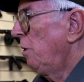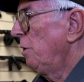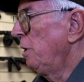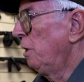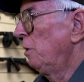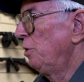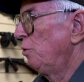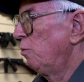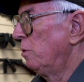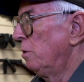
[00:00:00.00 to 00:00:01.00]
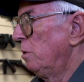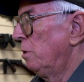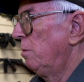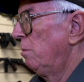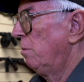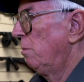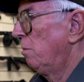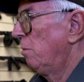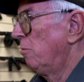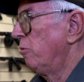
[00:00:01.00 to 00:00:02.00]
The English were
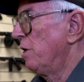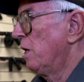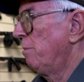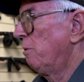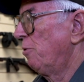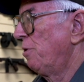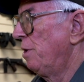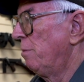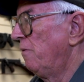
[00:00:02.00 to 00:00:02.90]
rearming with the No.